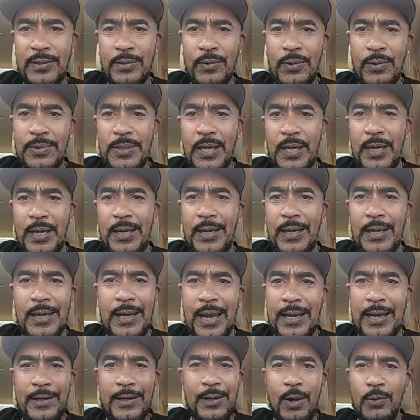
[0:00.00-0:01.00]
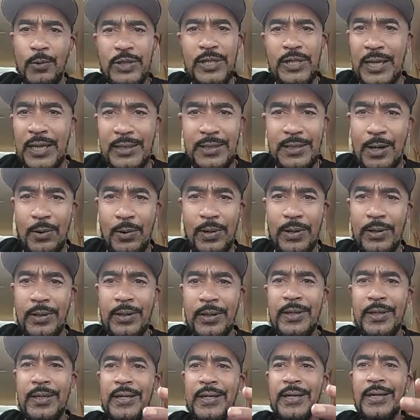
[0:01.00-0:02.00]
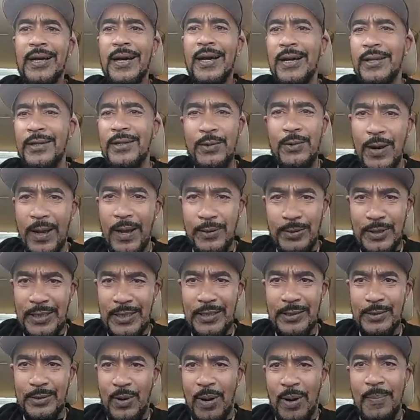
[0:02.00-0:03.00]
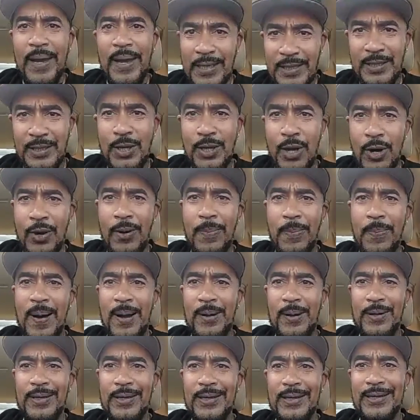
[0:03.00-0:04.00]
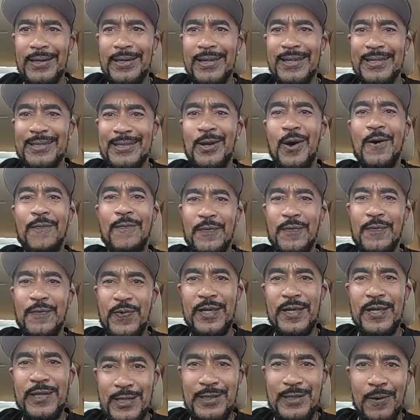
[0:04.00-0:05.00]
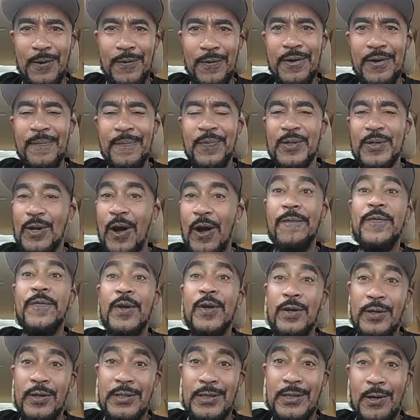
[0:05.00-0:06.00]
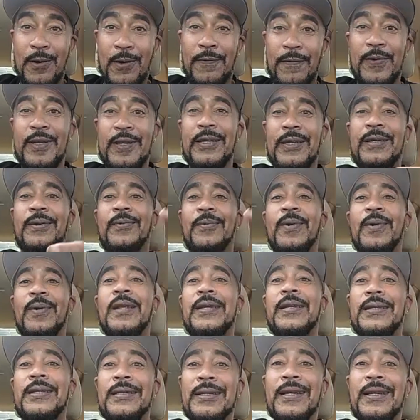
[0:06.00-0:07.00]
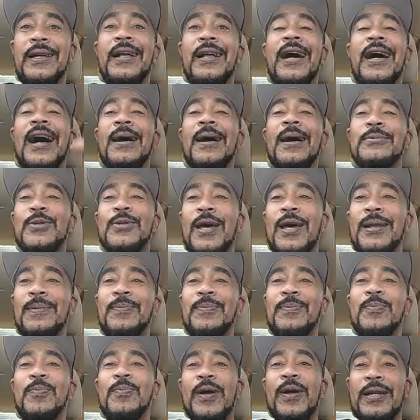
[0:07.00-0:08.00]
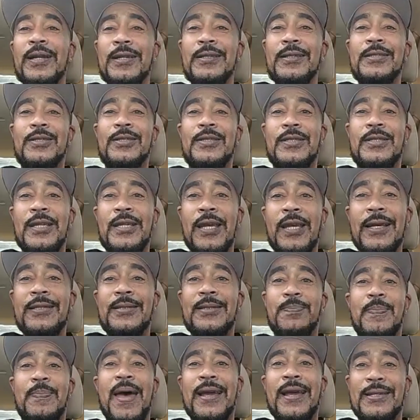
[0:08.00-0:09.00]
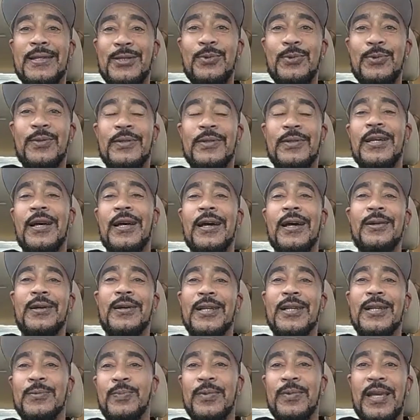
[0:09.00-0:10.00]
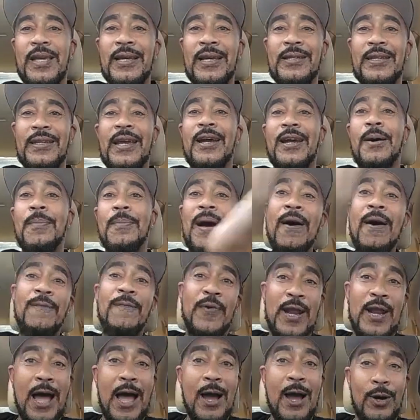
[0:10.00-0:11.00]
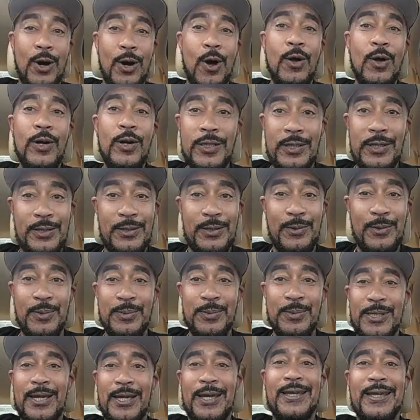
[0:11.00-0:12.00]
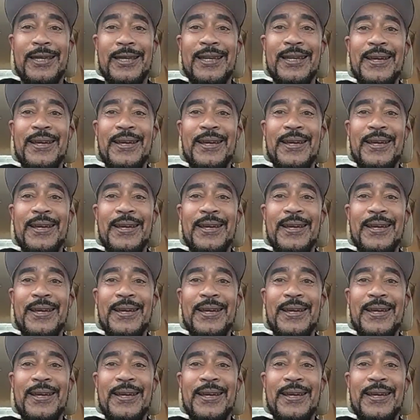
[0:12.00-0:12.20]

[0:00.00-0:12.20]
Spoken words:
You know what I'm saying? Like no chicks go to underground shit. So I made a song about it. It's called Feeling Yourself. It's called Feel Yourself. And really, I'm trying to bring the chicks back to the under, because they come out for the alcoholics. You know what I'm saying?